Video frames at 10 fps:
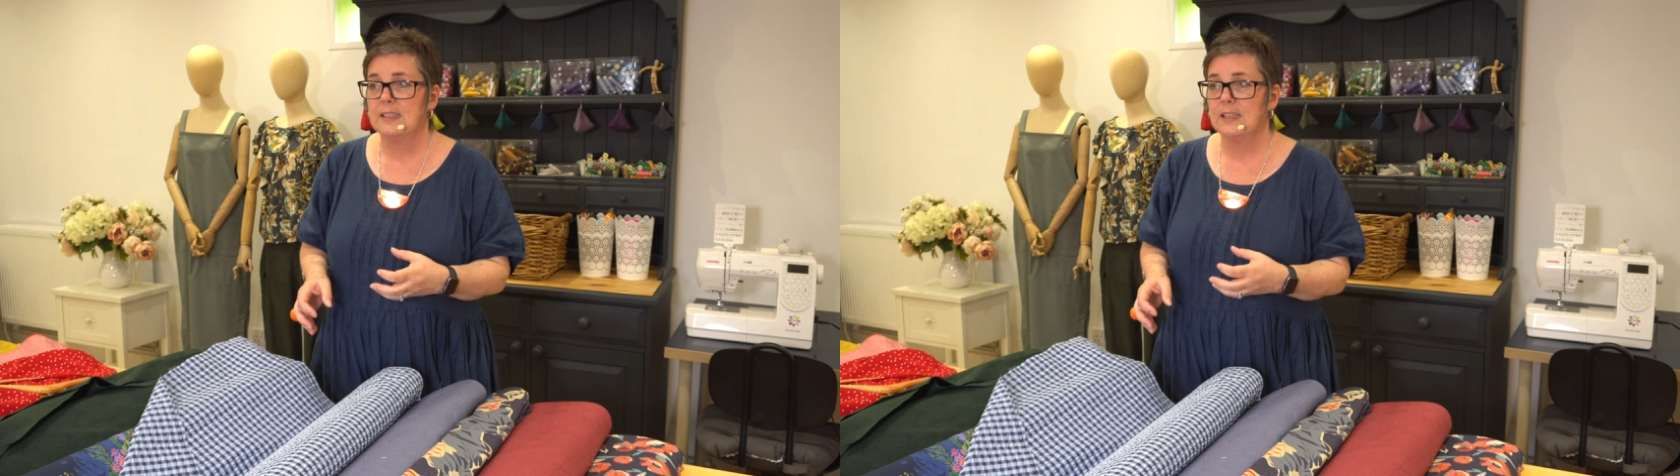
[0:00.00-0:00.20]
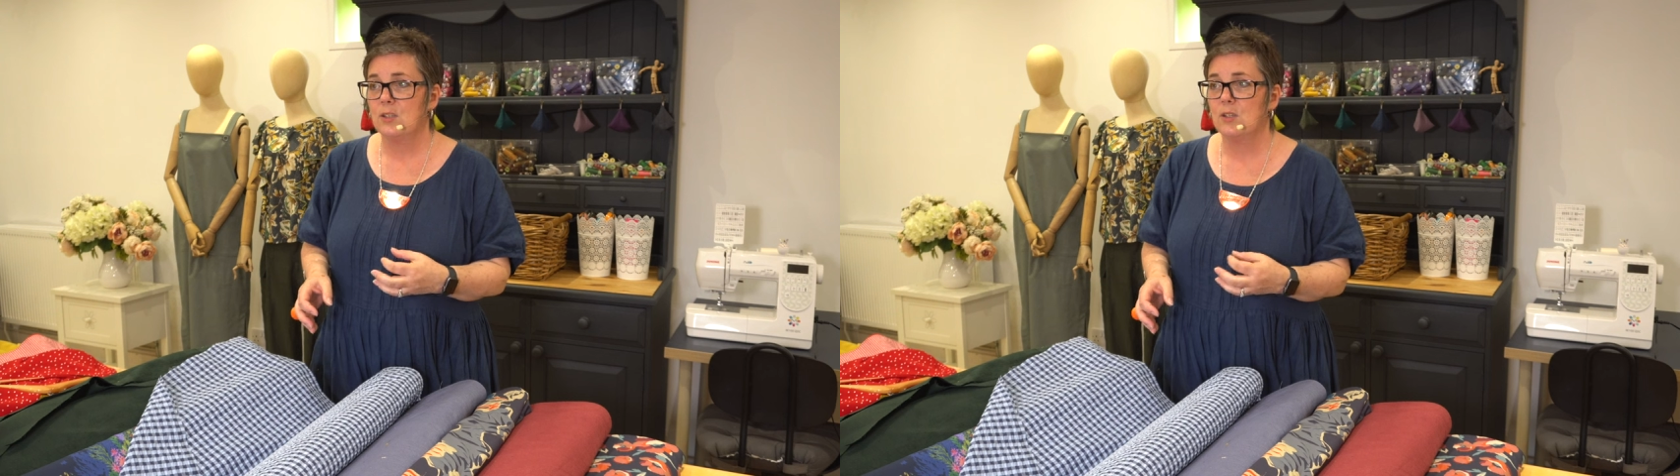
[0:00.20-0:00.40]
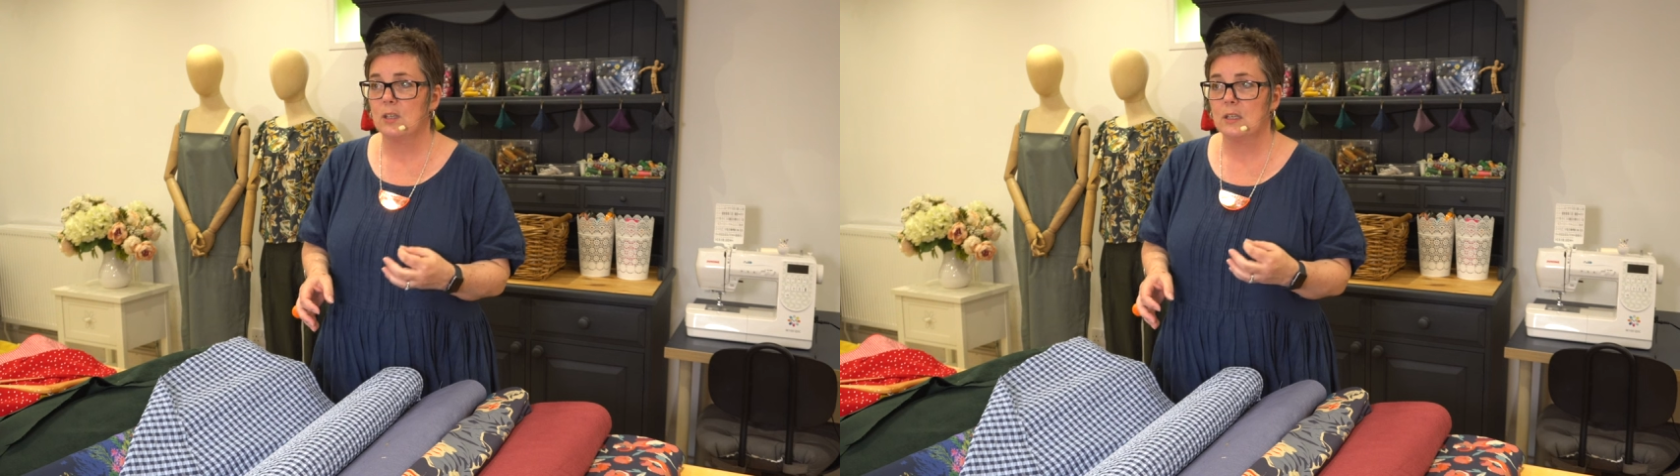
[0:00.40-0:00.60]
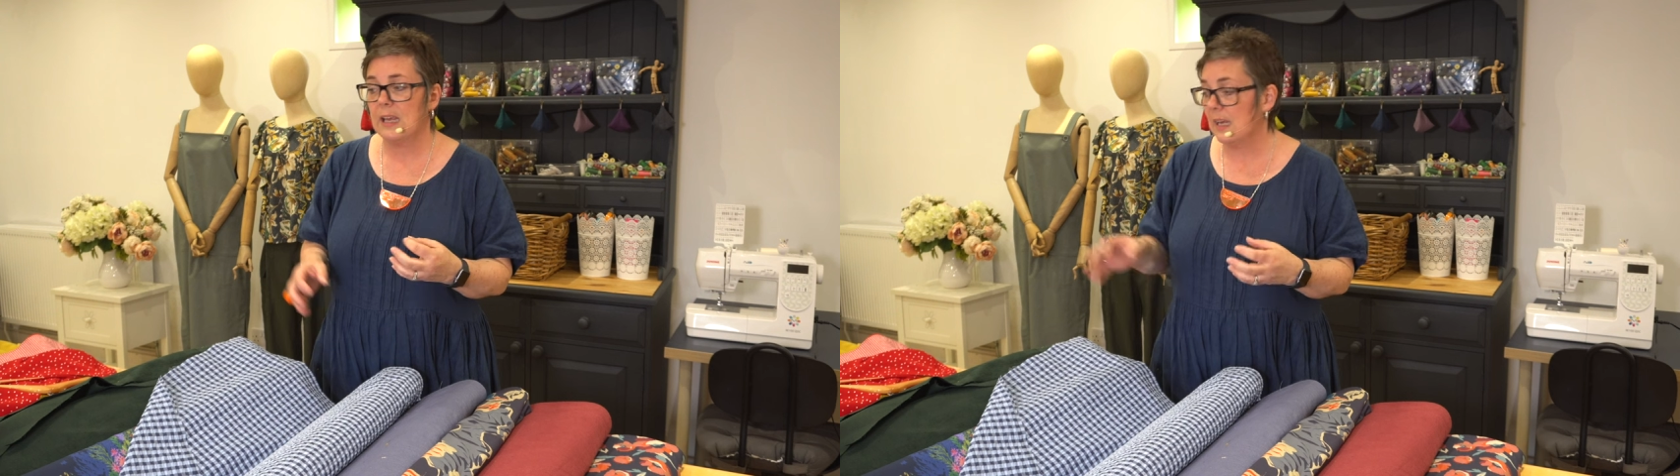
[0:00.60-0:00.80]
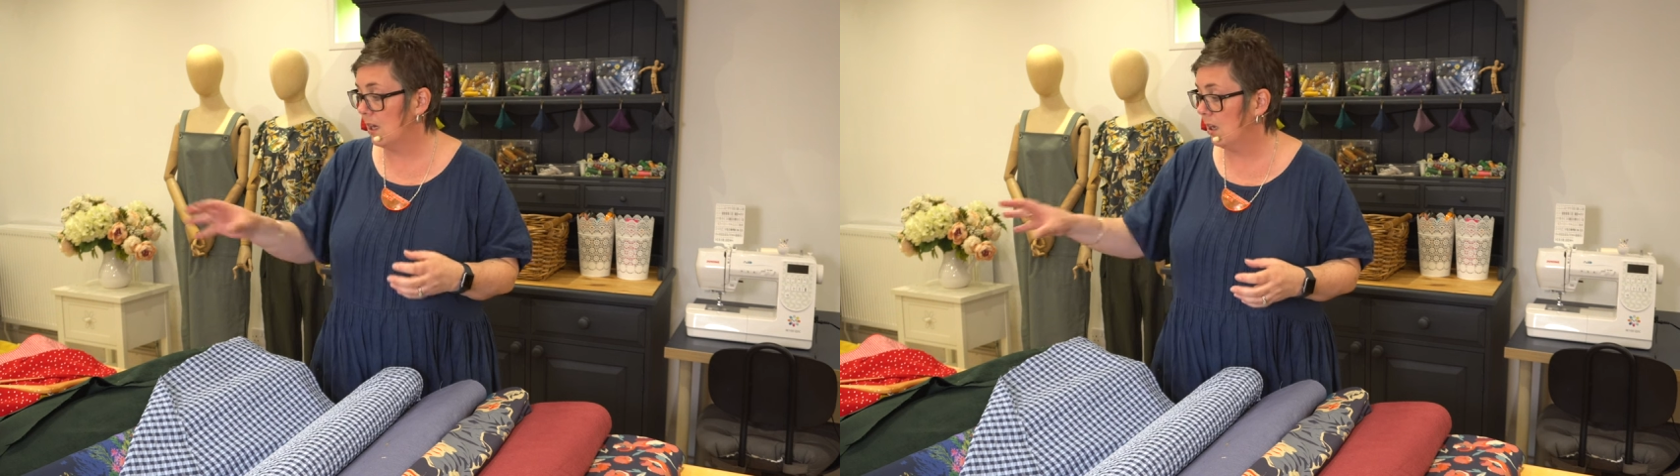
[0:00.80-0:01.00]
Now, you can
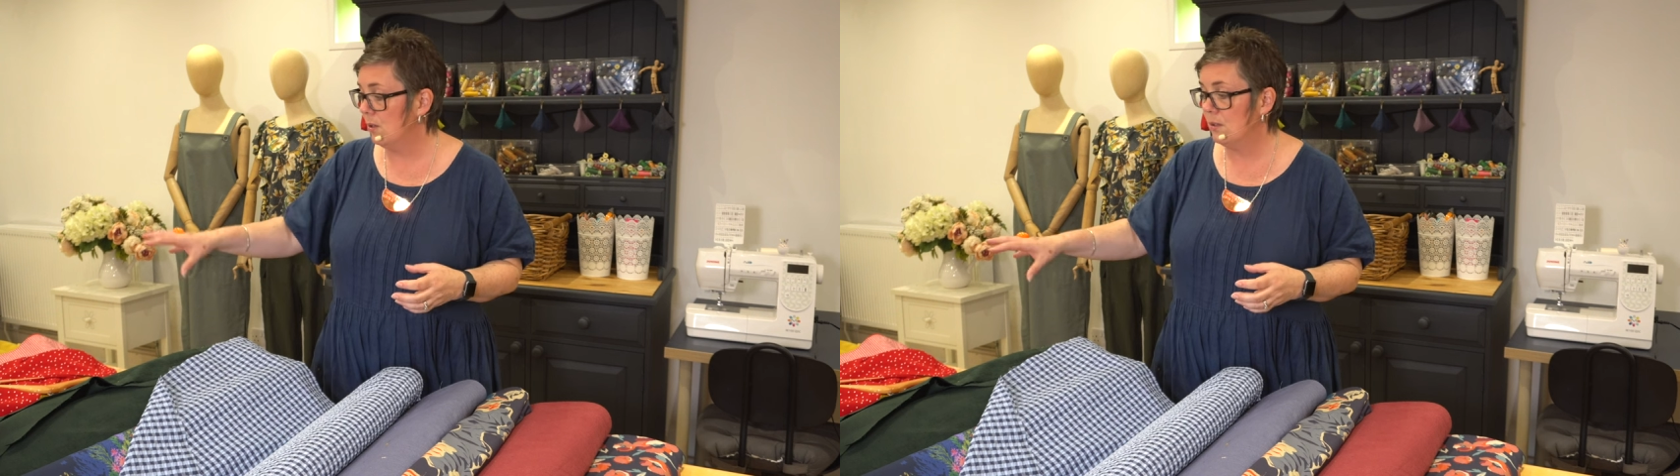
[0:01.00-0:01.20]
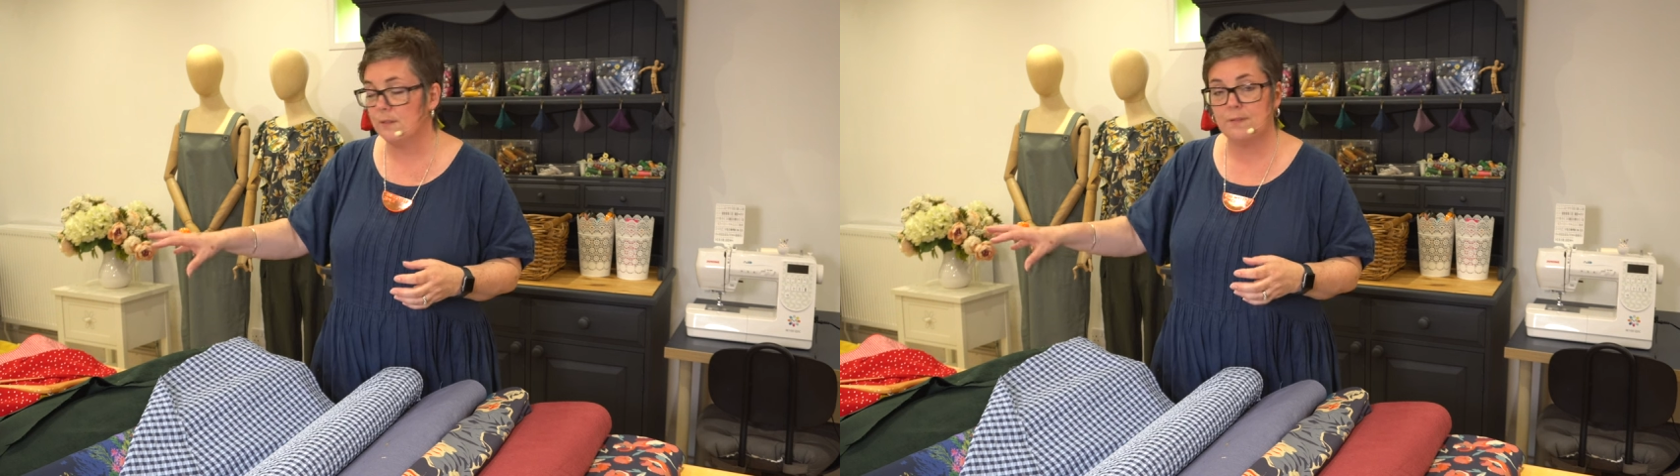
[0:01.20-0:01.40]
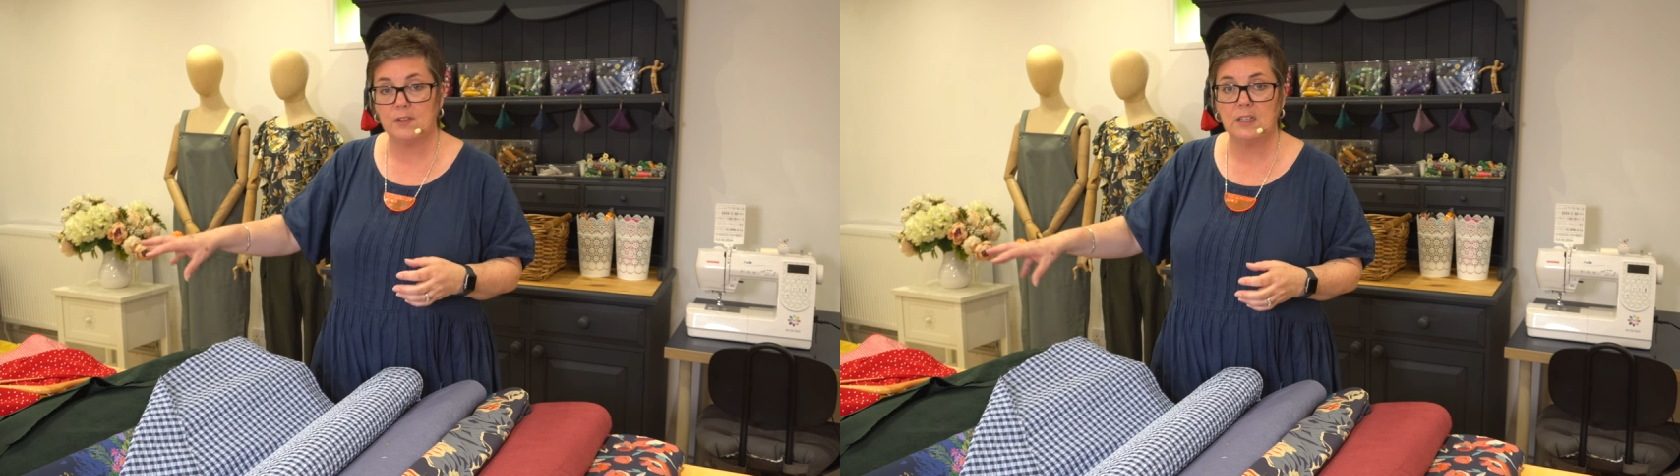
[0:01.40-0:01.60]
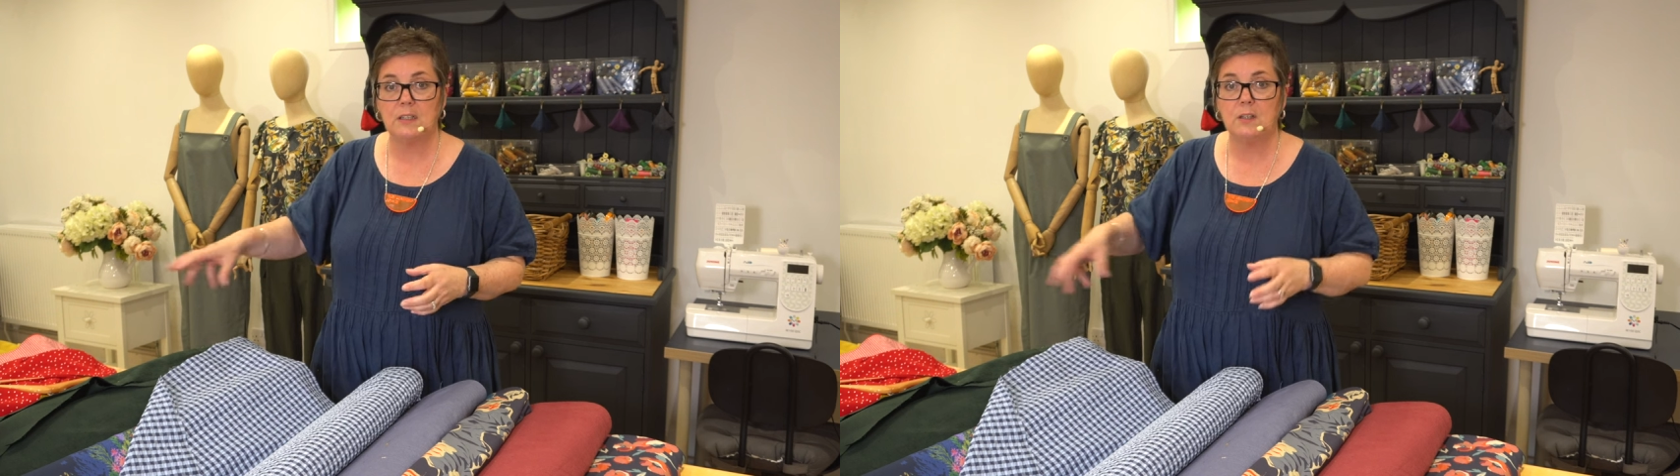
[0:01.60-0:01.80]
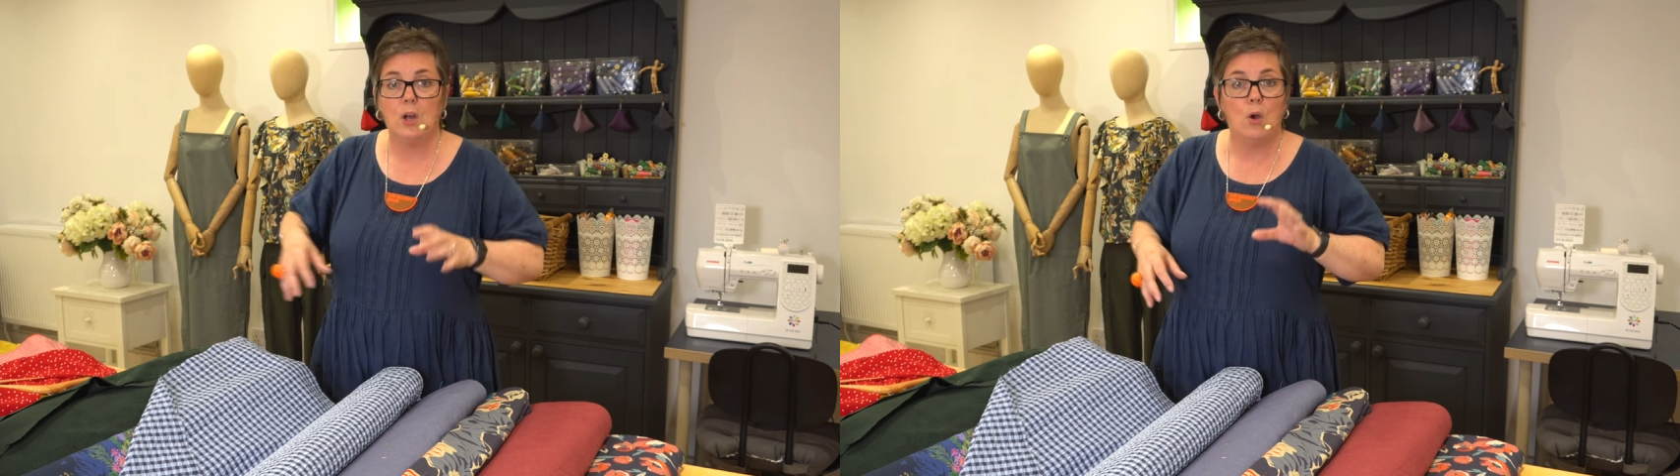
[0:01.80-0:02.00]
include the
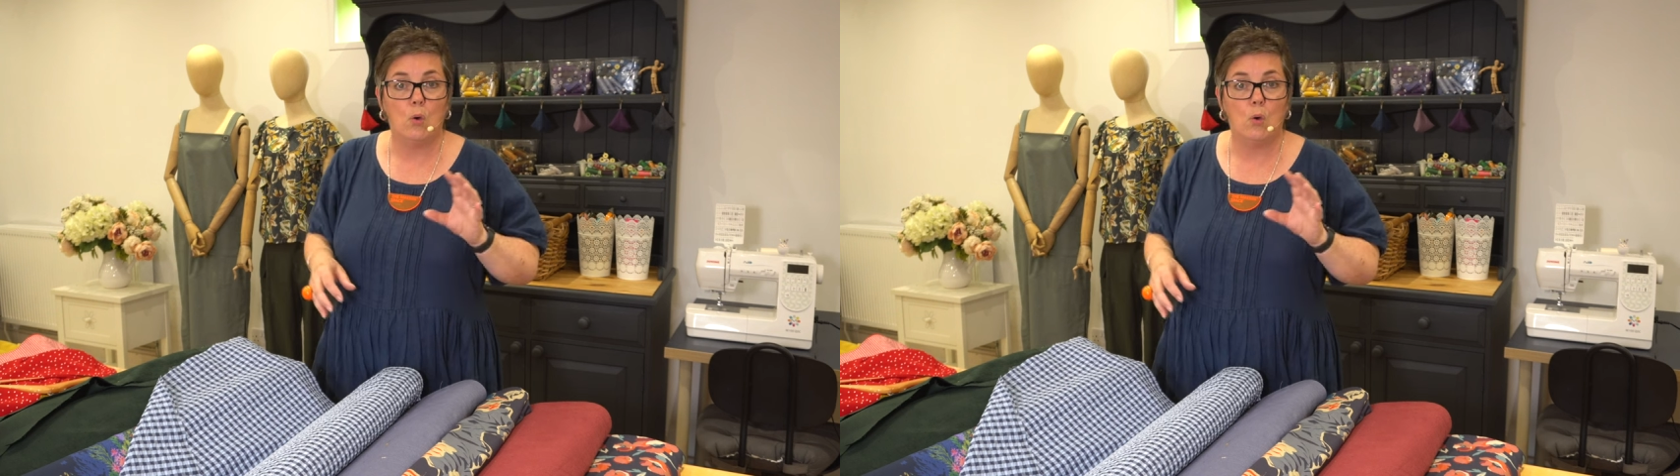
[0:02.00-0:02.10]
frill